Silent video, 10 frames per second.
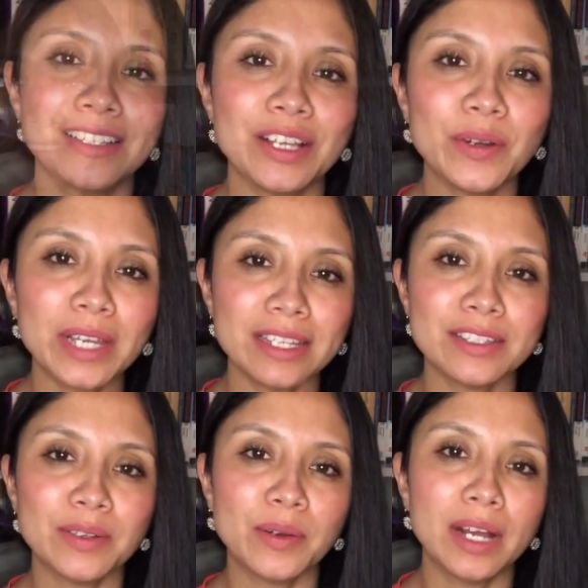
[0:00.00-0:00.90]
Okay,
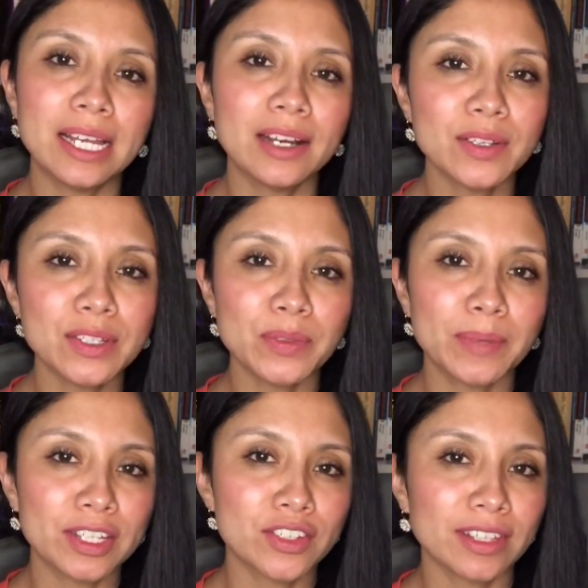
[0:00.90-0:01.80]
so I also
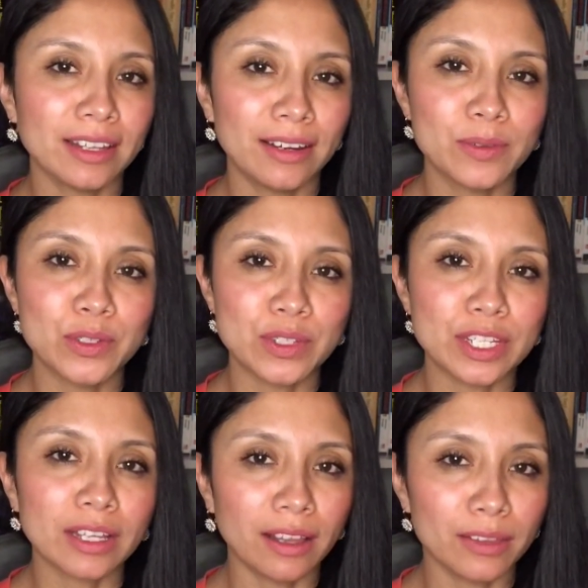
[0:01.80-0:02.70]
mentioned that I was
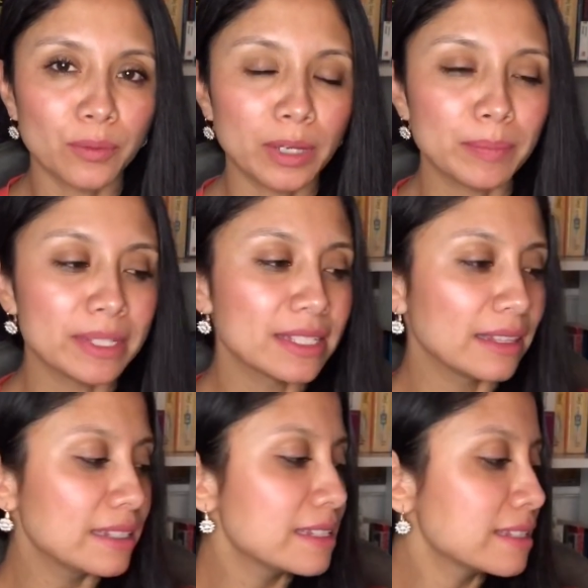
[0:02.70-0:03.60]
using cloth wipes,
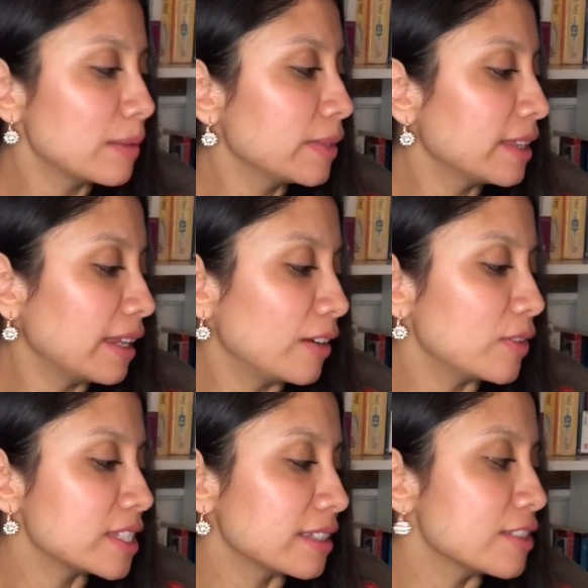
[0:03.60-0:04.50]
and this is something that I
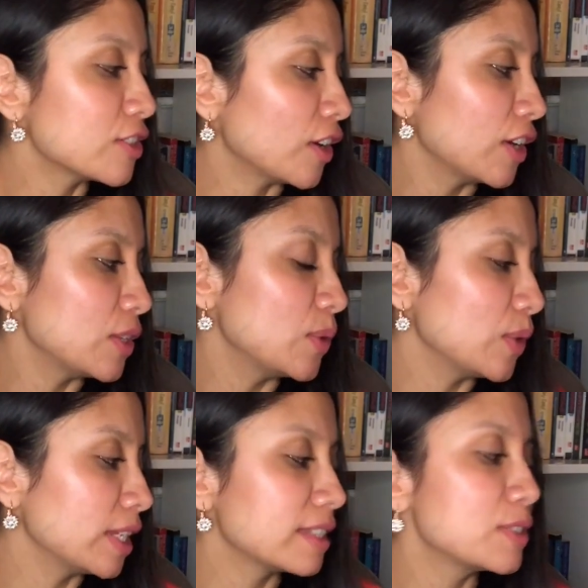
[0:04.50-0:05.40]
recently started
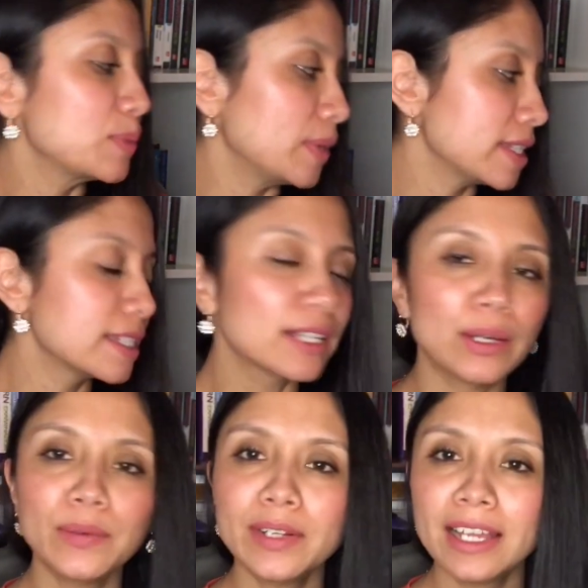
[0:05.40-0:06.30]
doing 2 months ago.